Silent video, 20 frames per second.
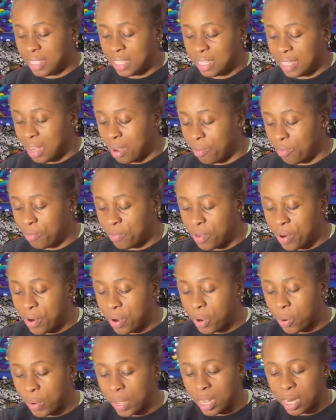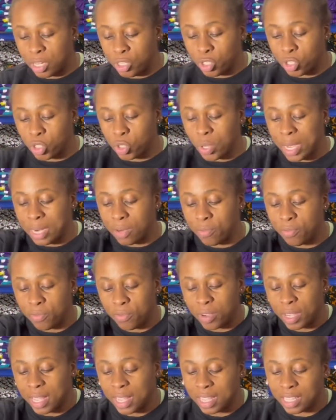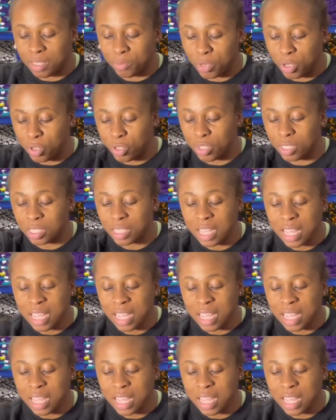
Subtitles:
it down very quickly just so I don't forget, because